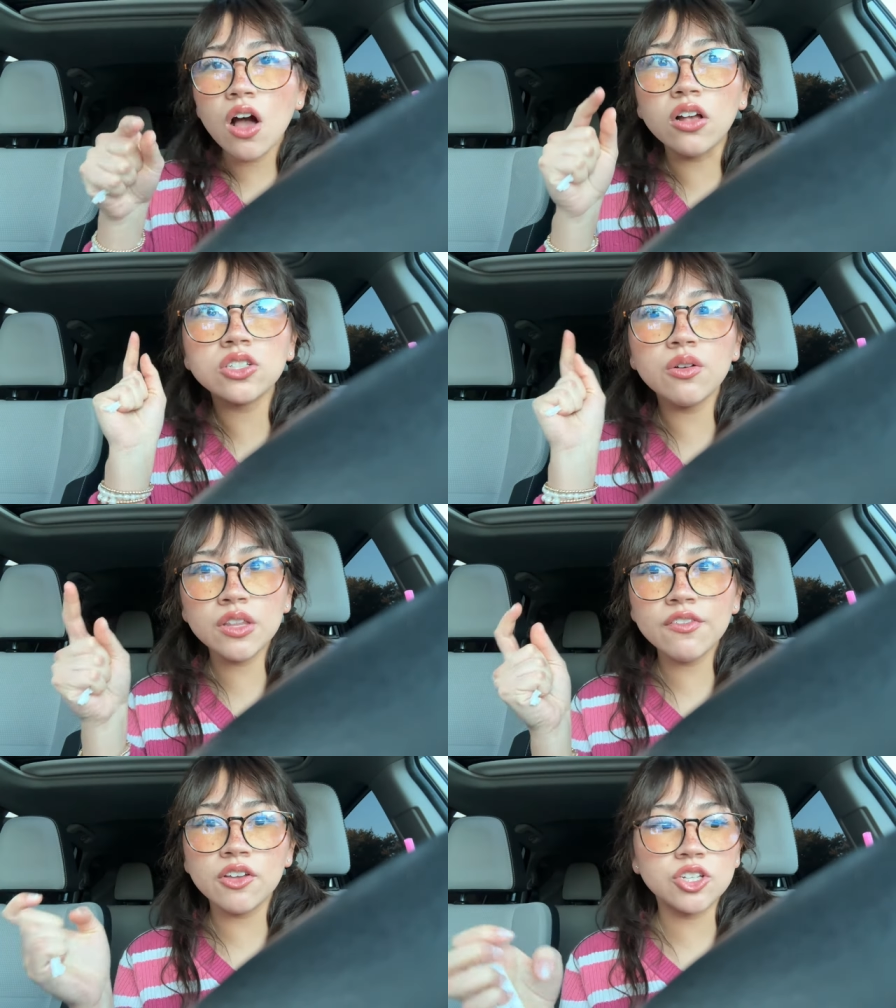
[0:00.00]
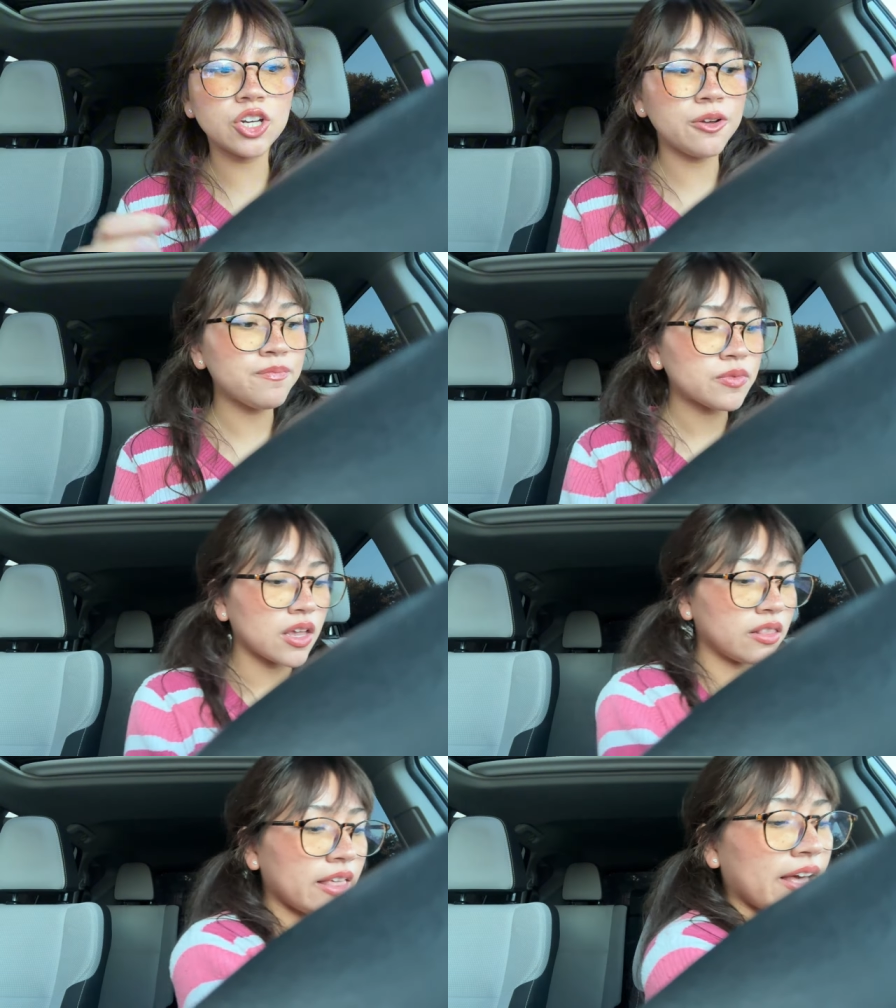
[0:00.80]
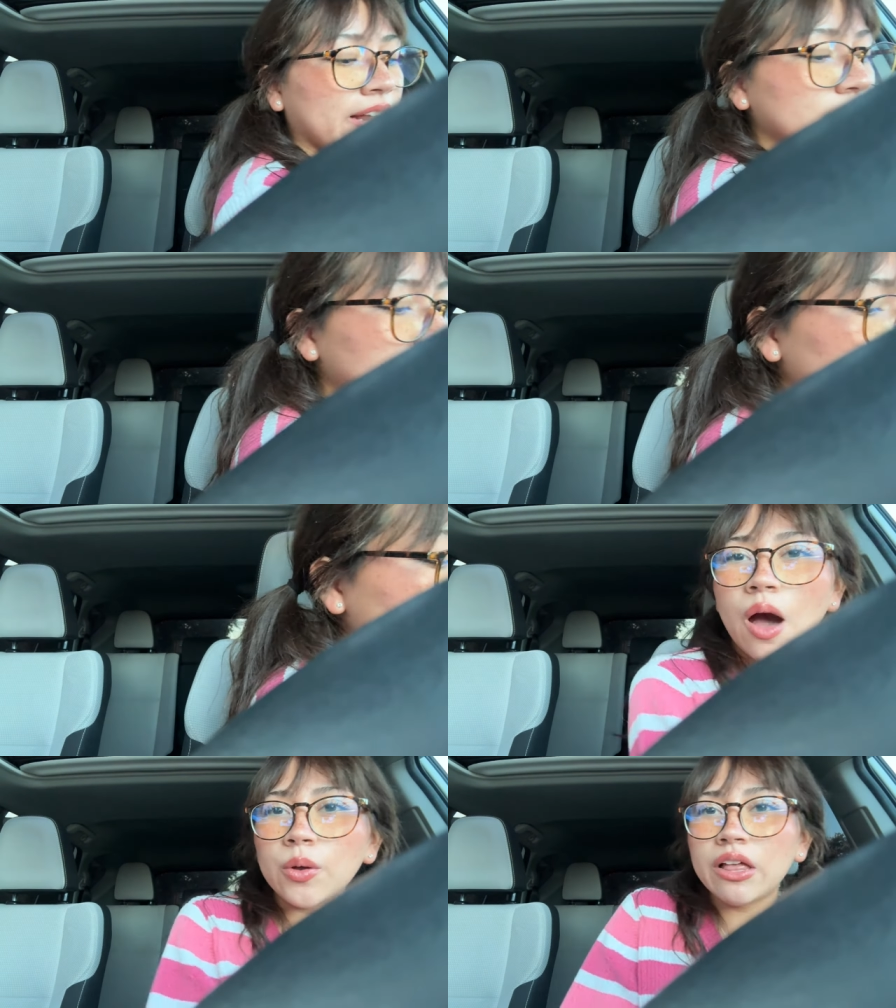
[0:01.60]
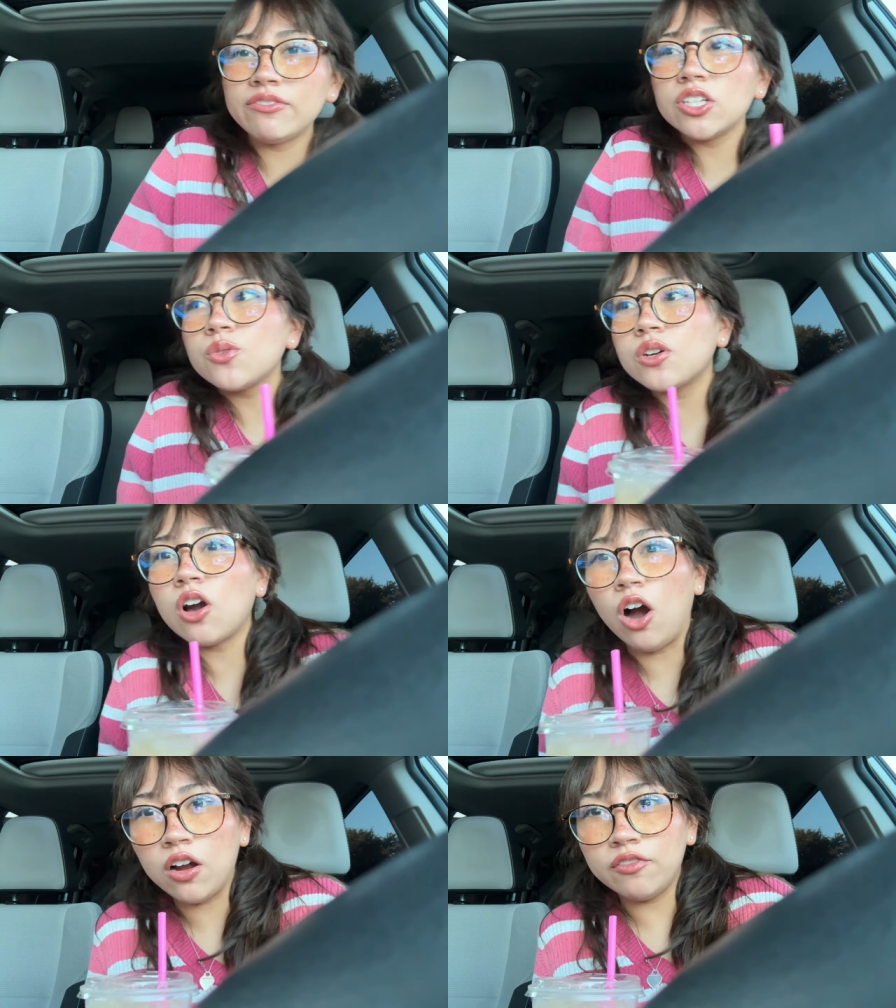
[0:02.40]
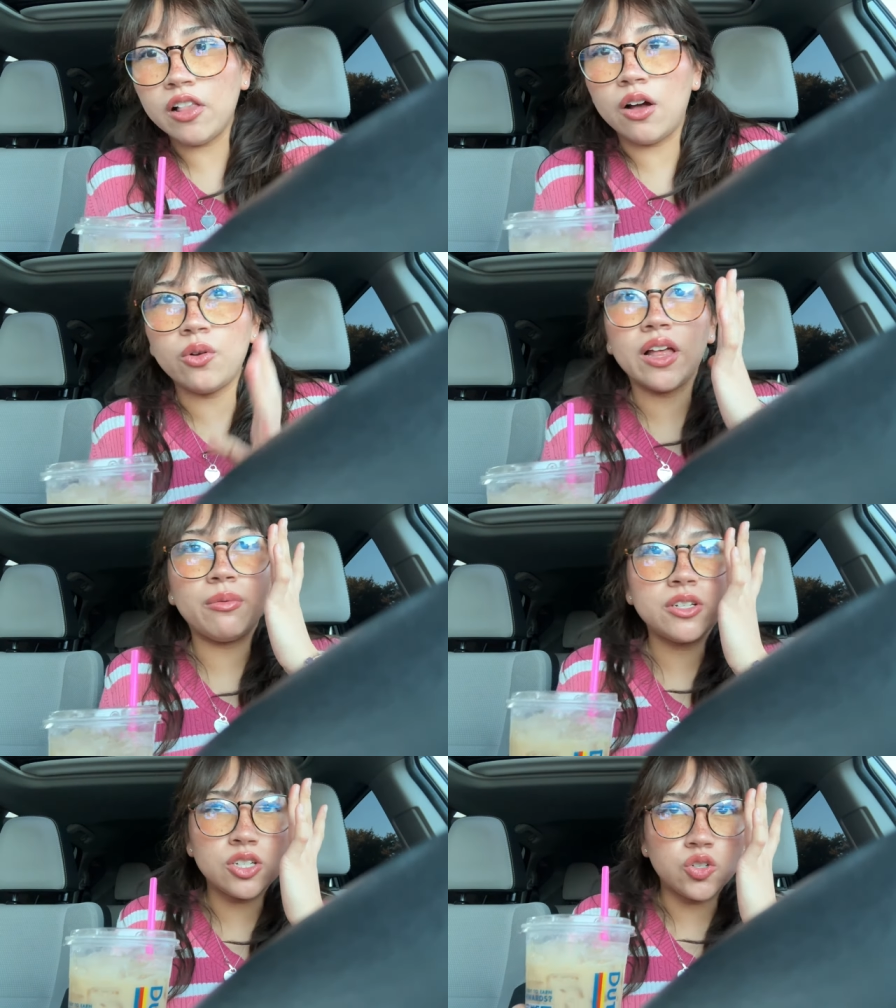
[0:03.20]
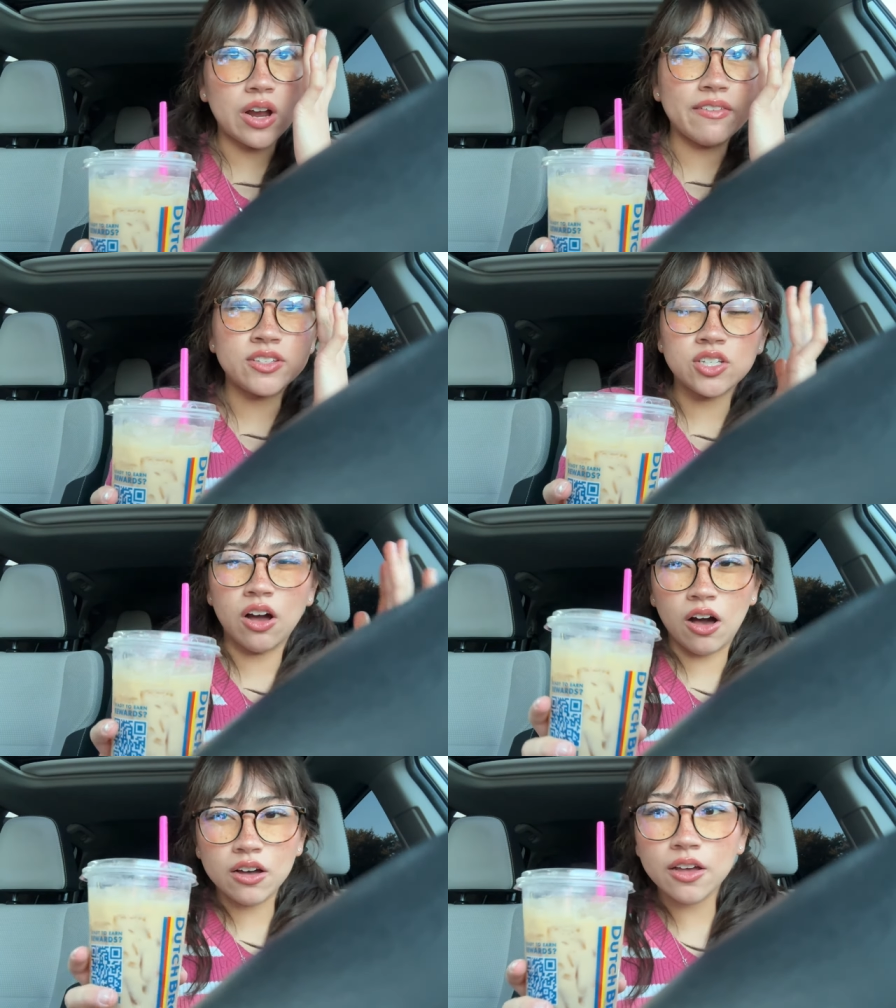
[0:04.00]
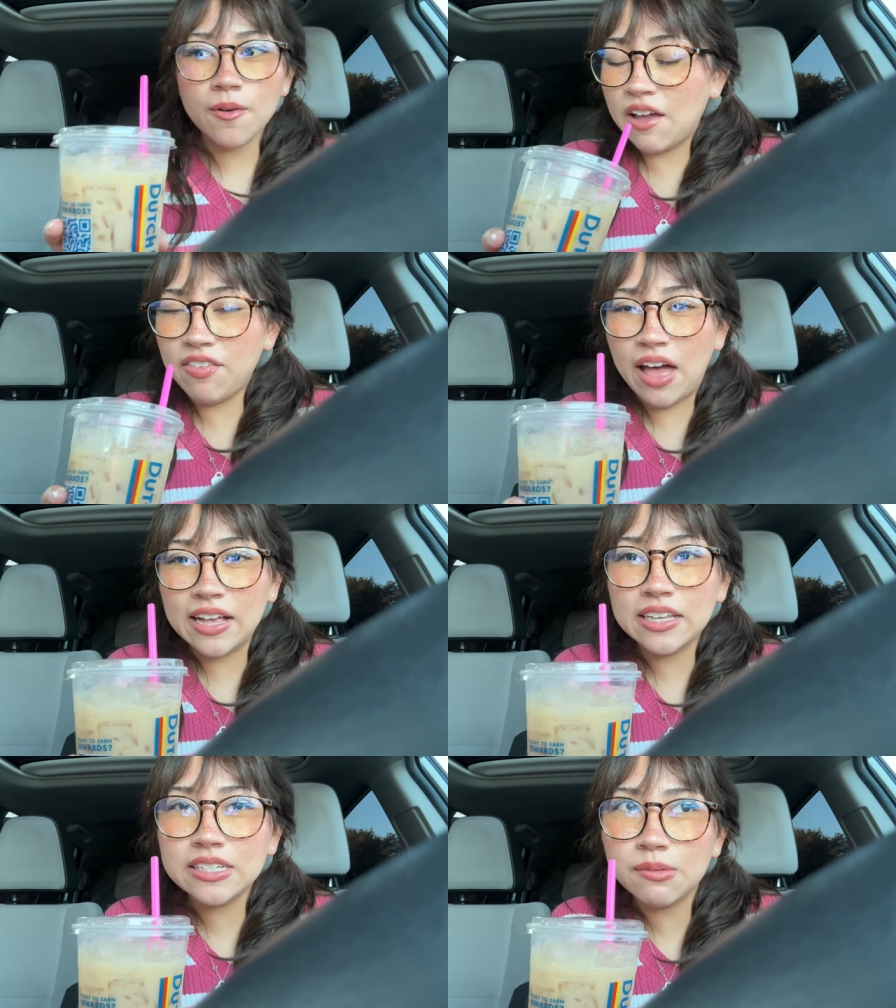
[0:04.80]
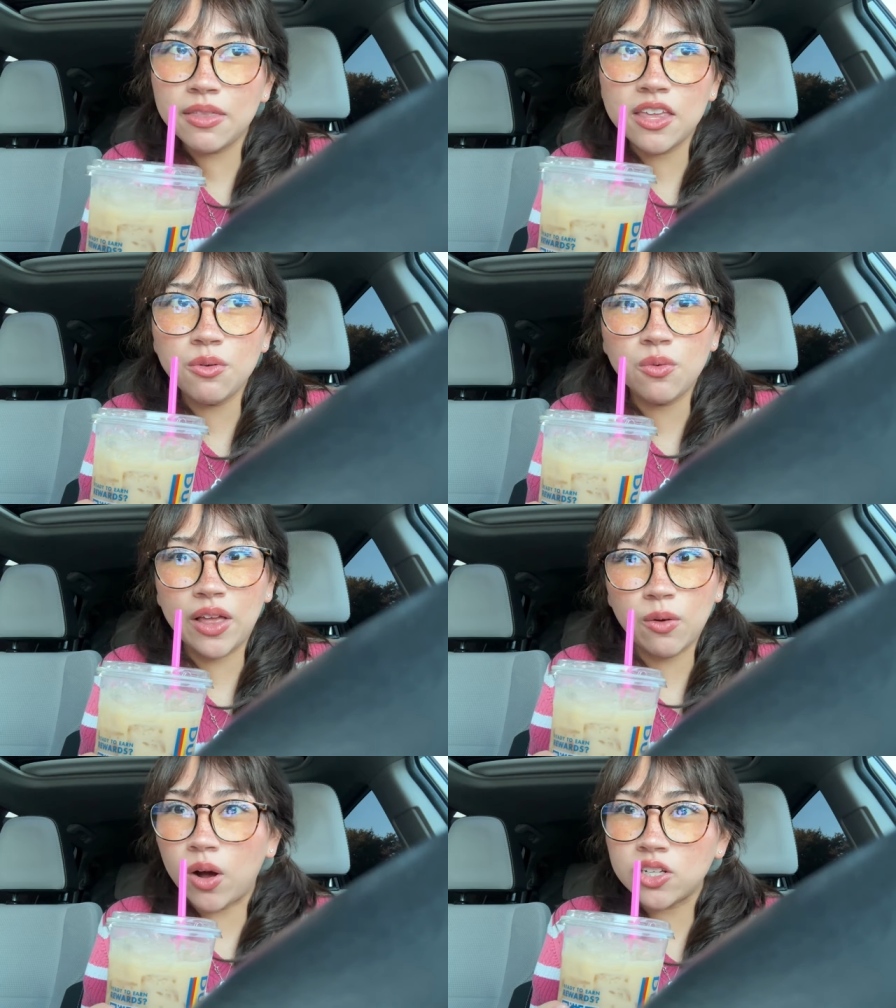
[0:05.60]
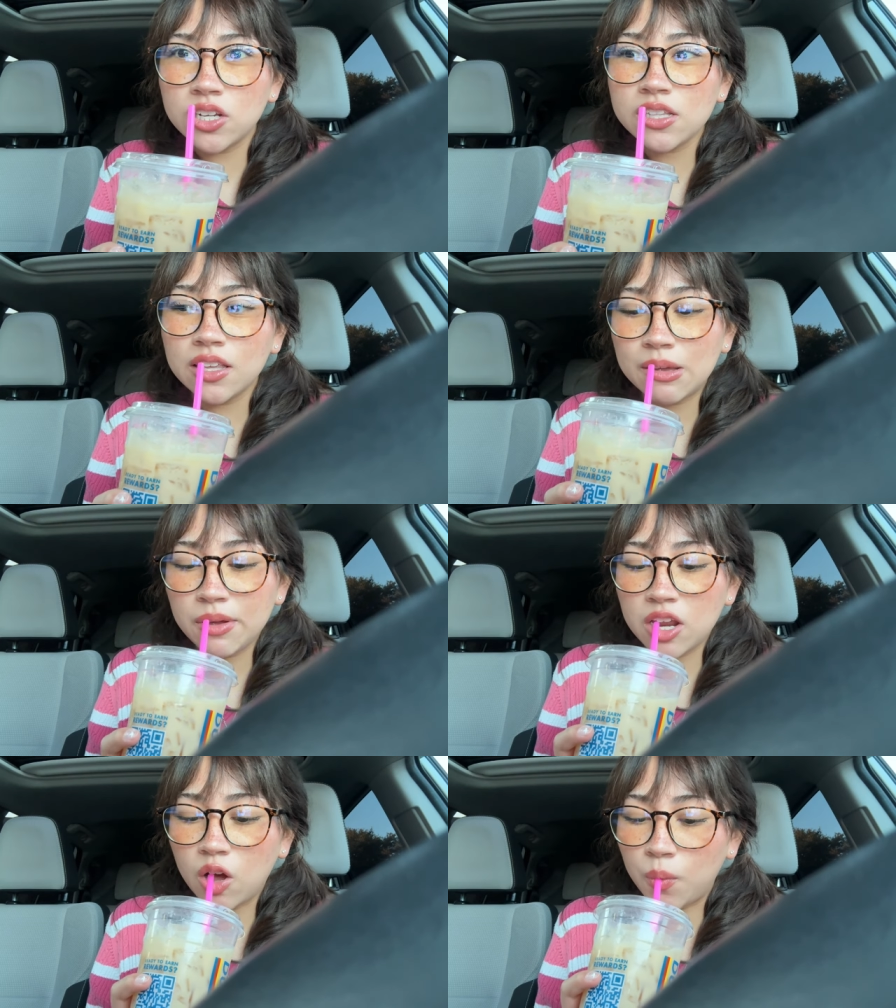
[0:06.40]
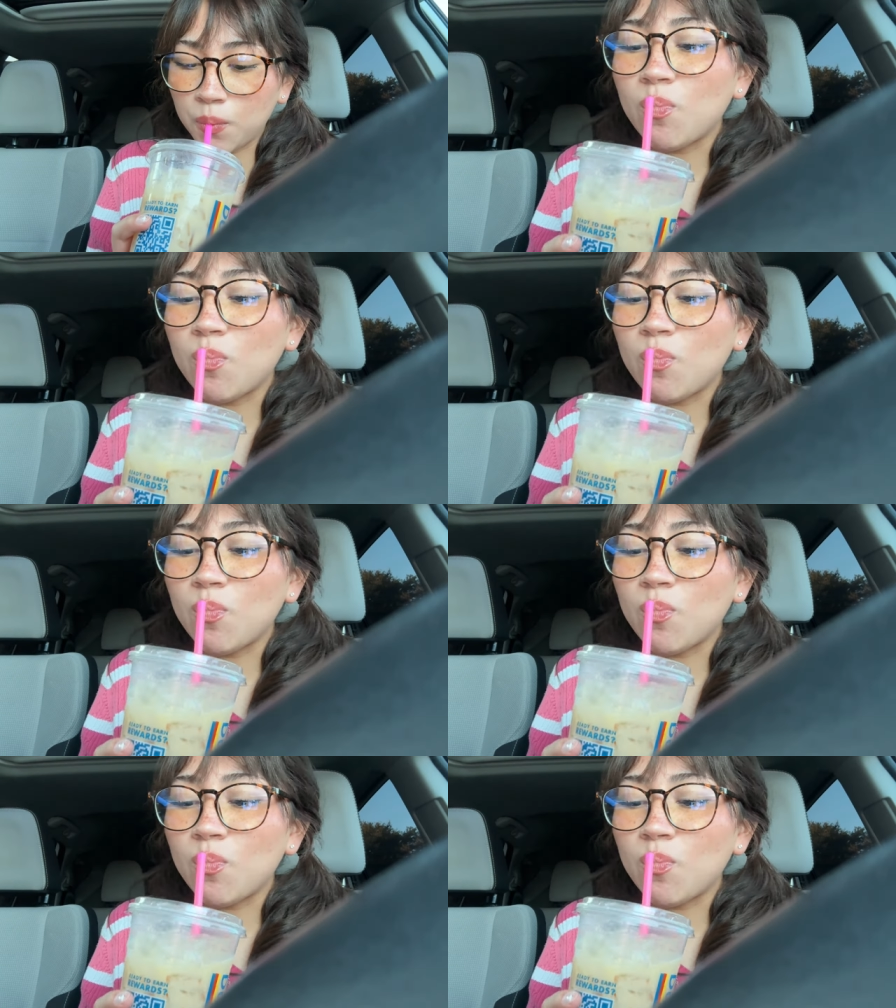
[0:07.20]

Also in the future, like kind of soon, I would love to do a car vlog where like we just drive and talk. If that is something that you would like watching, then let me know.